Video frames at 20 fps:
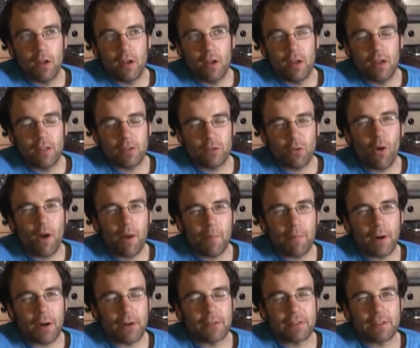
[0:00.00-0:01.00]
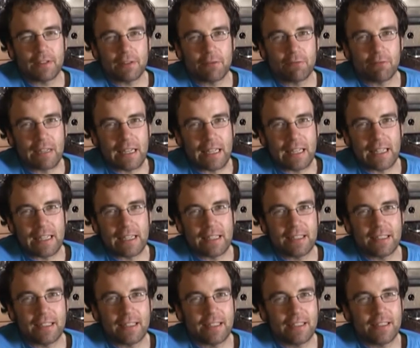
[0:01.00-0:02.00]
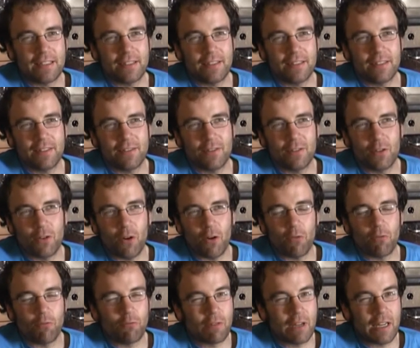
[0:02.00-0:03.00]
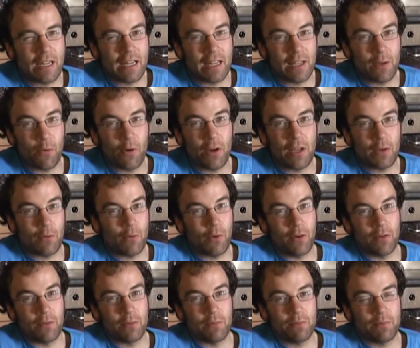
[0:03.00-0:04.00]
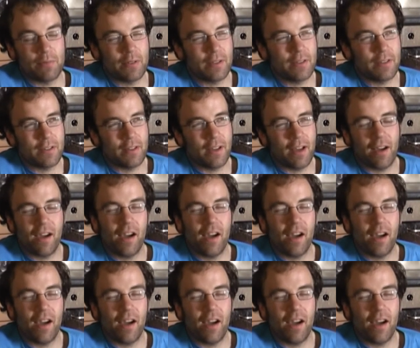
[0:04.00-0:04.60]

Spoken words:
It's quite embarrassing, really. It's not really what you want. I